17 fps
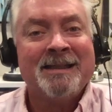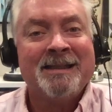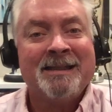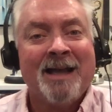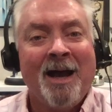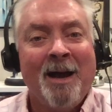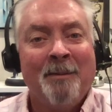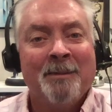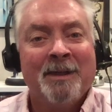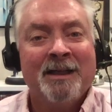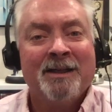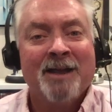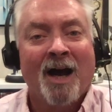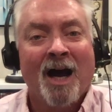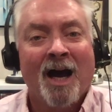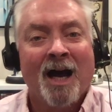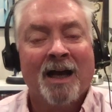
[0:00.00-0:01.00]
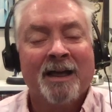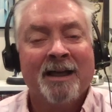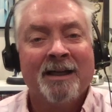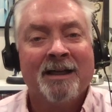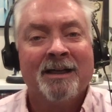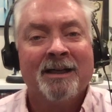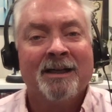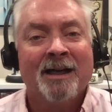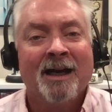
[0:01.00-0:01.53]
it's Omnidog
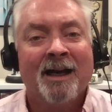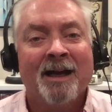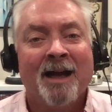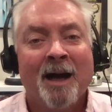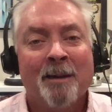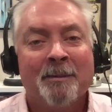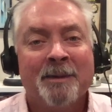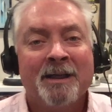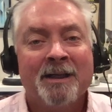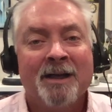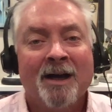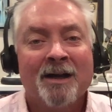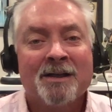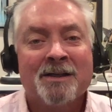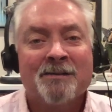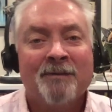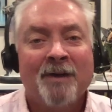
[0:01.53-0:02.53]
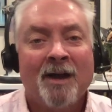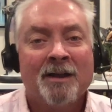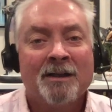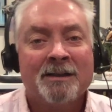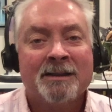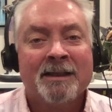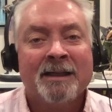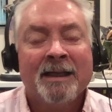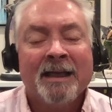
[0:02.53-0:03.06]
here on Omnidog's
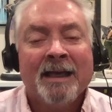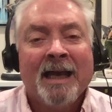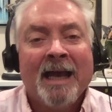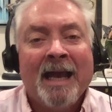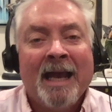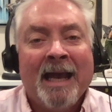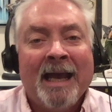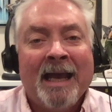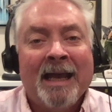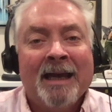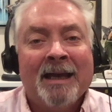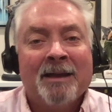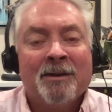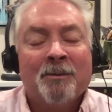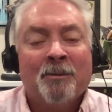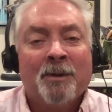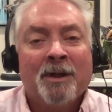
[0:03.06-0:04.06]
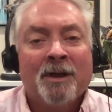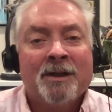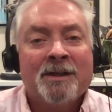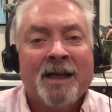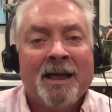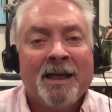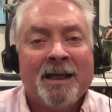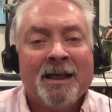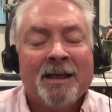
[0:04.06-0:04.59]
Vault, and we're
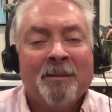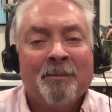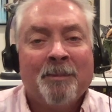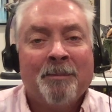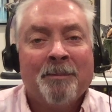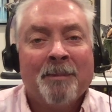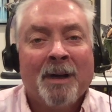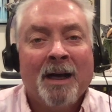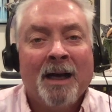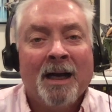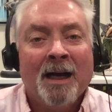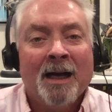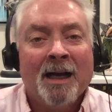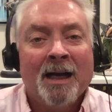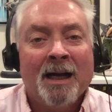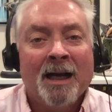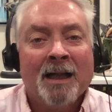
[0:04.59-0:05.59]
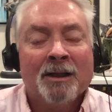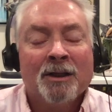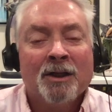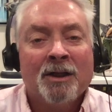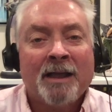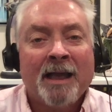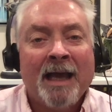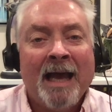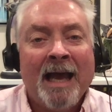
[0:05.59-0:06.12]
taking uh, a
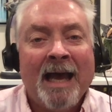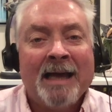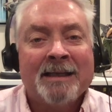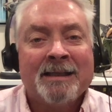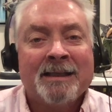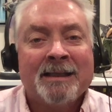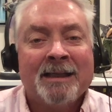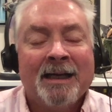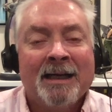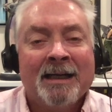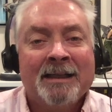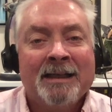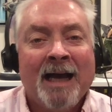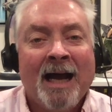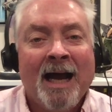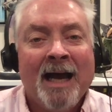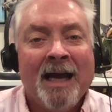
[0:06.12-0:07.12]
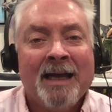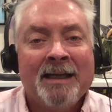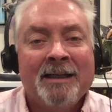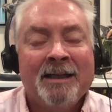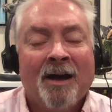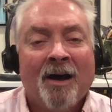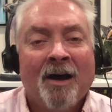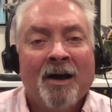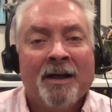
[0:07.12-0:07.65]
look at a guide
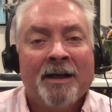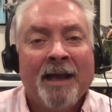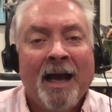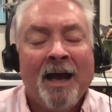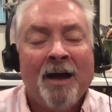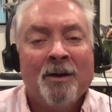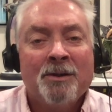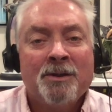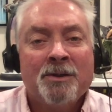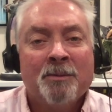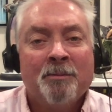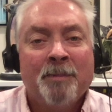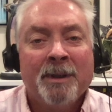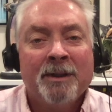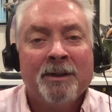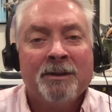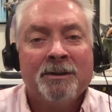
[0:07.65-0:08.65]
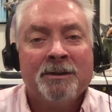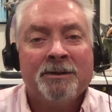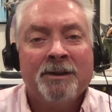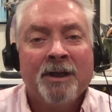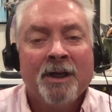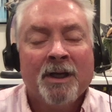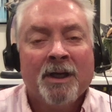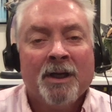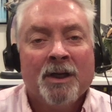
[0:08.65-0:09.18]
on how to build
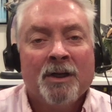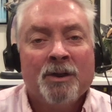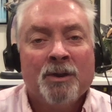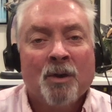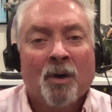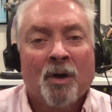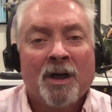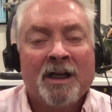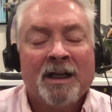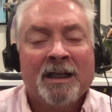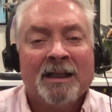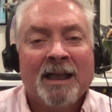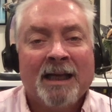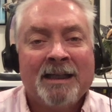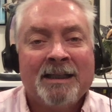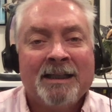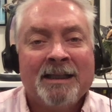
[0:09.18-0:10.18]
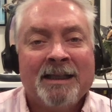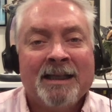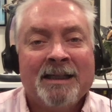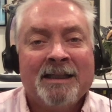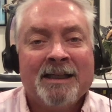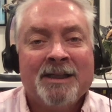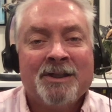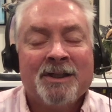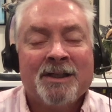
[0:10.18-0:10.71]
your collected
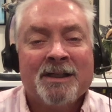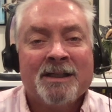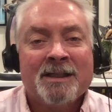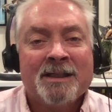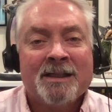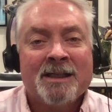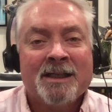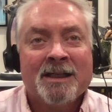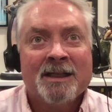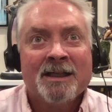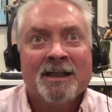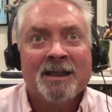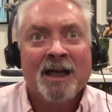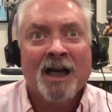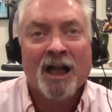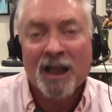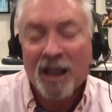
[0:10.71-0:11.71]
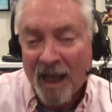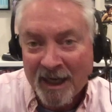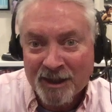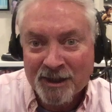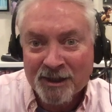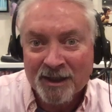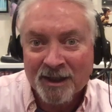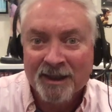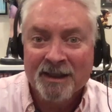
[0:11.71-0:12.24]
editions
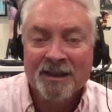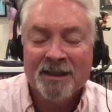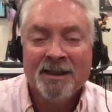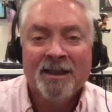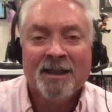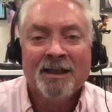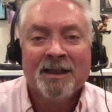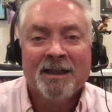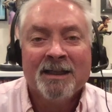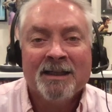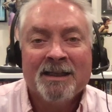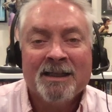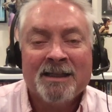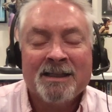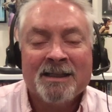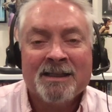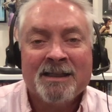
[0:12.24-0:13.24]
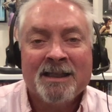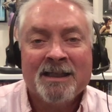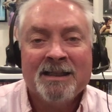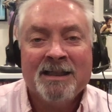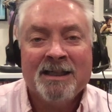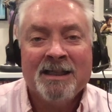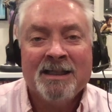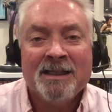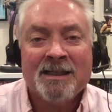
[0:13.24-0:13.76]
collection. This is the
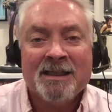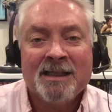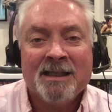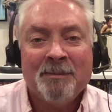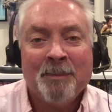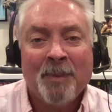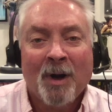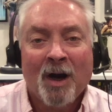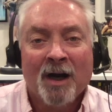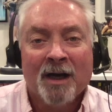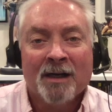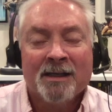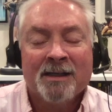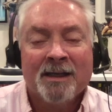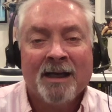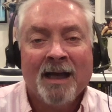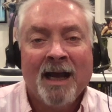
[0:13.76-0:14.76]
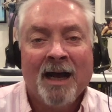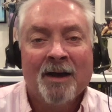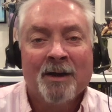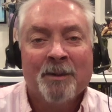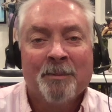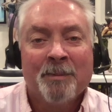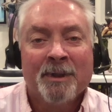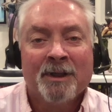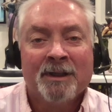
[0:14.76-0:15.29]
D C part, how
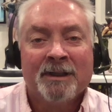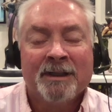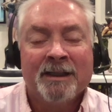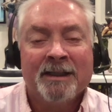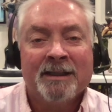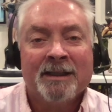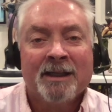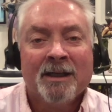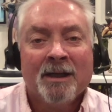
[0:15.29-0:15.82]
to build it.